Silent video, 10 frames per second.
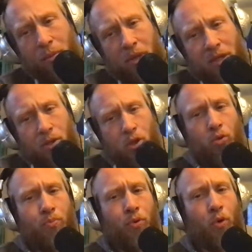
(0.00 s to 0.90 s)
bit
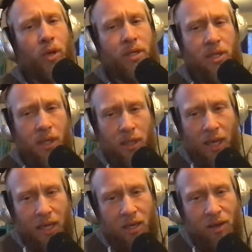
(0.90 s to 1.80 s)
too pointy,
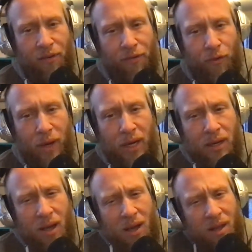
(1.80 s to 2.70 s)
like a ifrit,
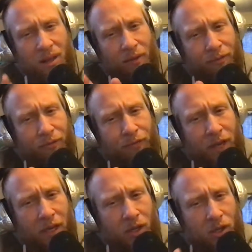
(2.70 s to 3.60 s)
the
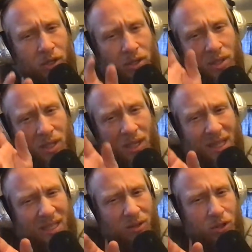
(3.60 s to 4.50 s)
fingers a
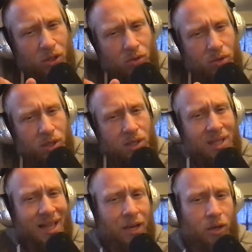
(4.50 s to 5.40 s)
little too
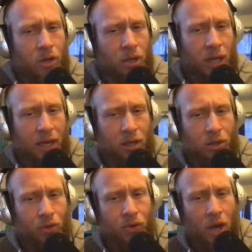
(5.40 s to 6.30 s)
slender, like a
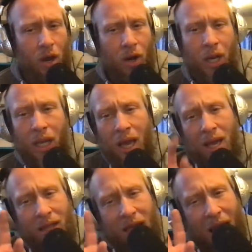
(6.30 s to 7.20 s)
lunari,
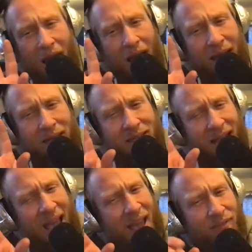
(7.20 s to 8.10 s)
the eyes
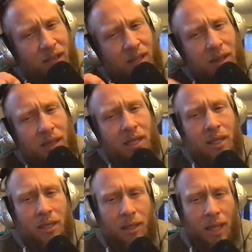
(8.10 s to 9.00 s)
heavy
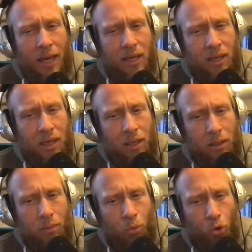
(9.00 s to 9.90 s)
lidded, like a
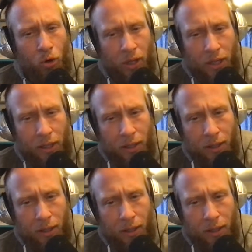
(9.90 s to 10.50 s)
gillamorian.